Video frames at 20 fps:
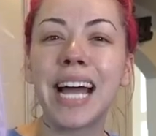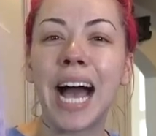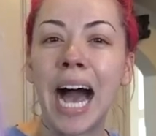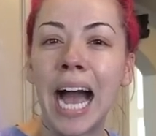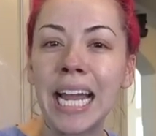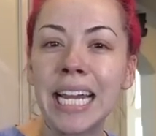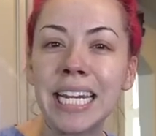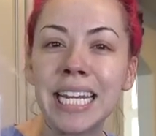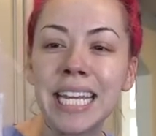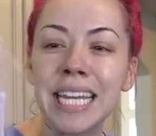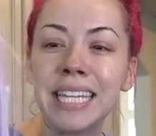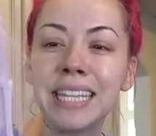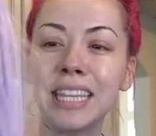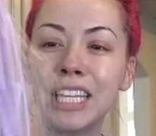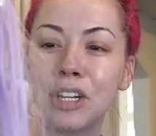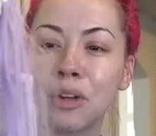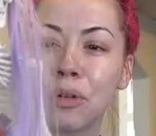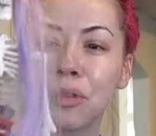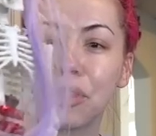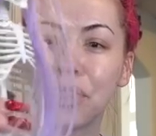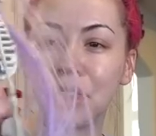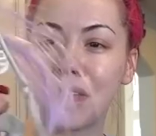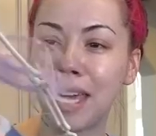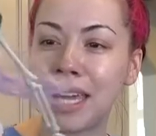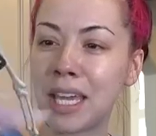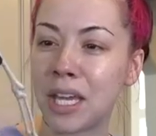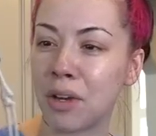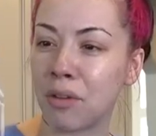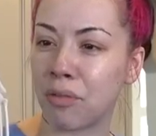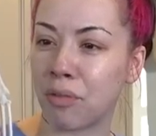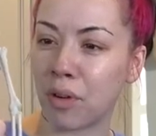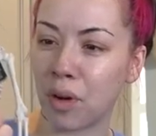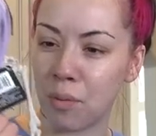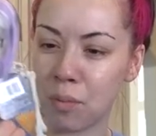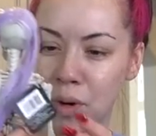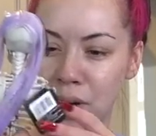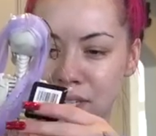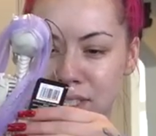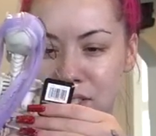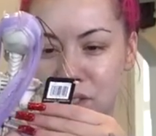tiny little thing from,
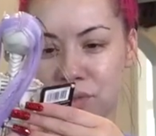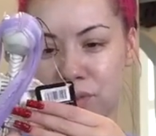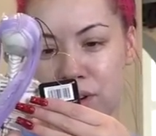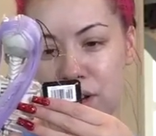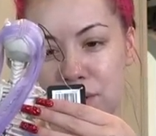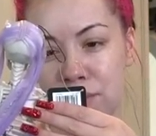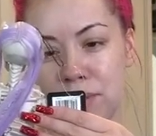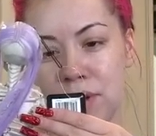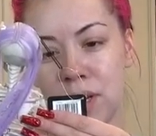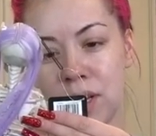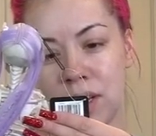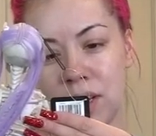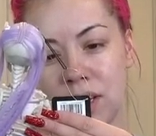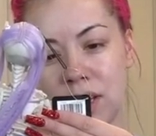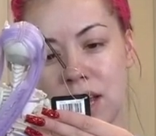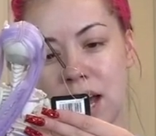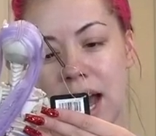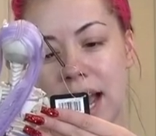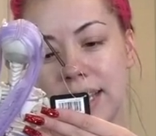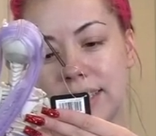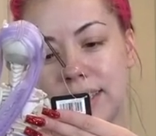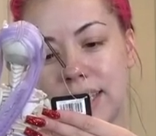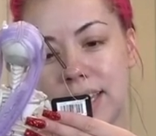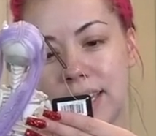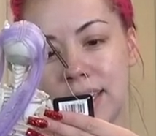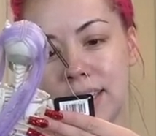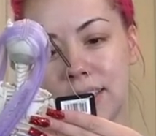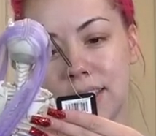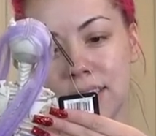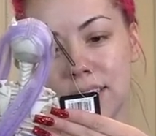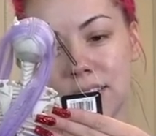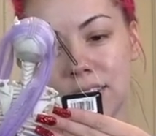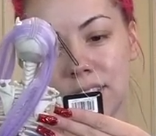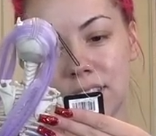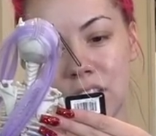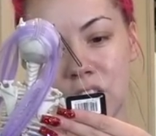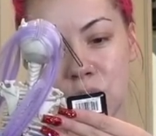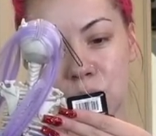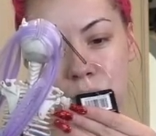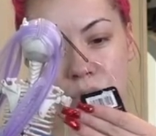where is this from? I think
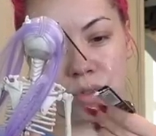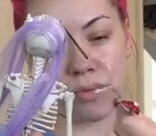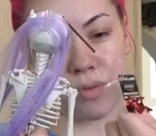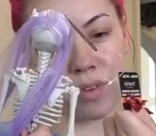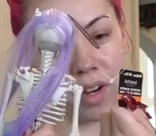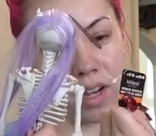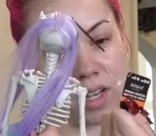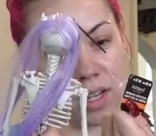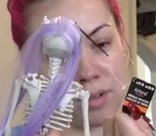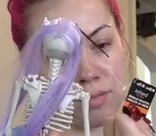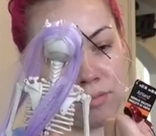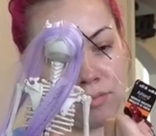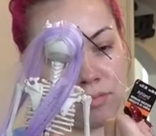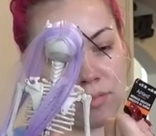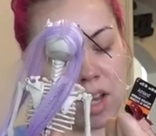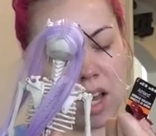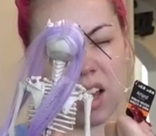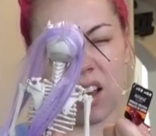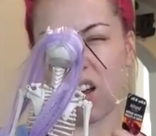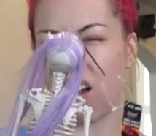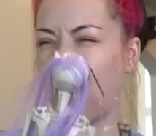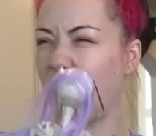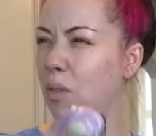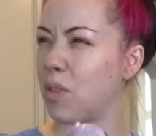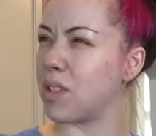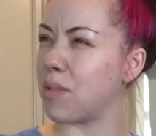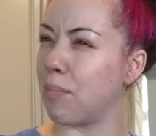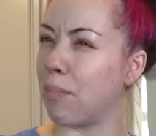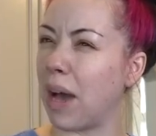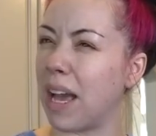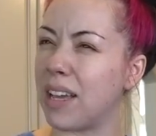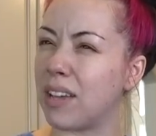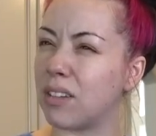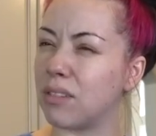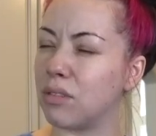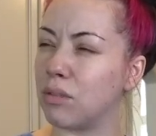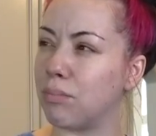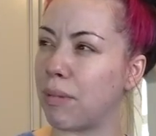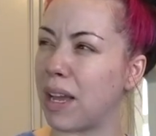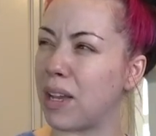this was from, was it
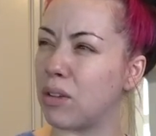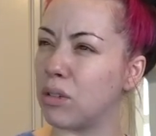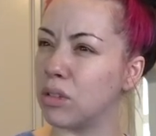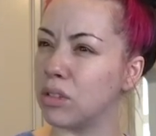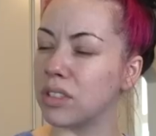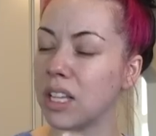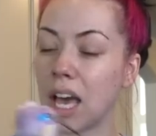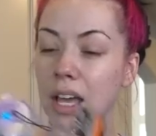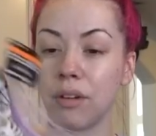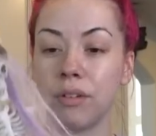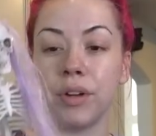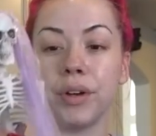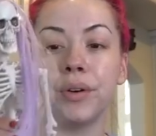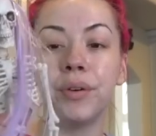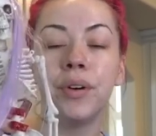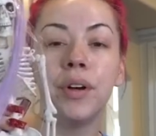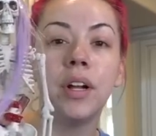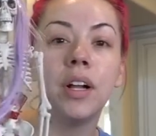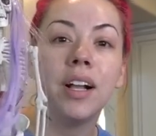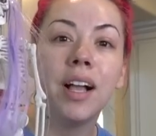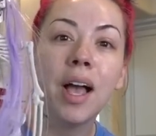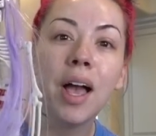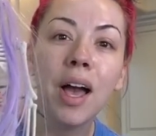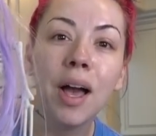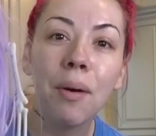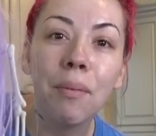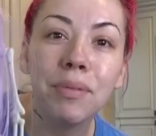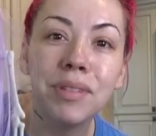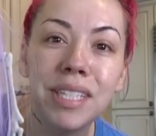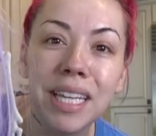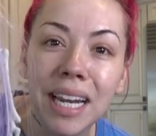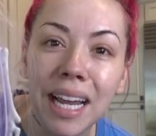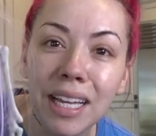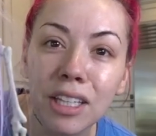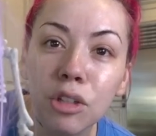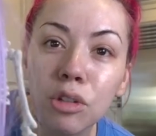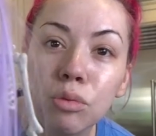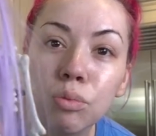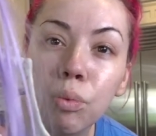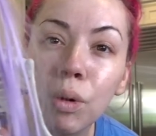Michael's? I don't know.
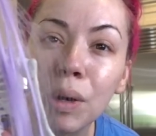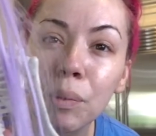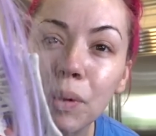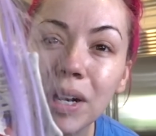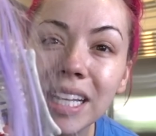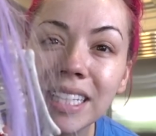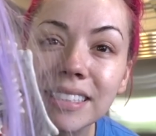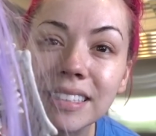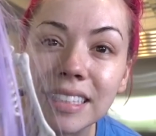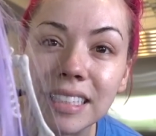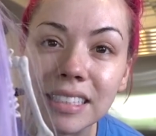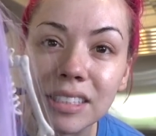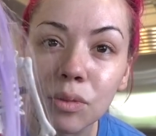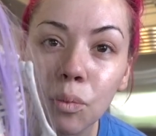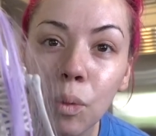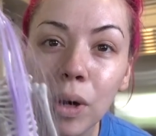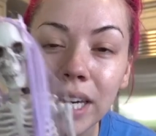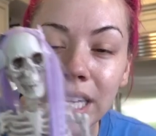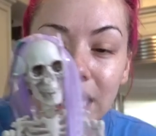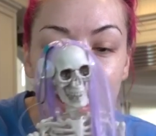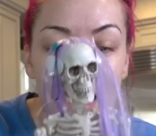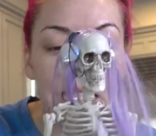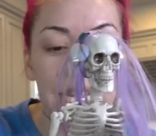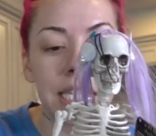What is this? What is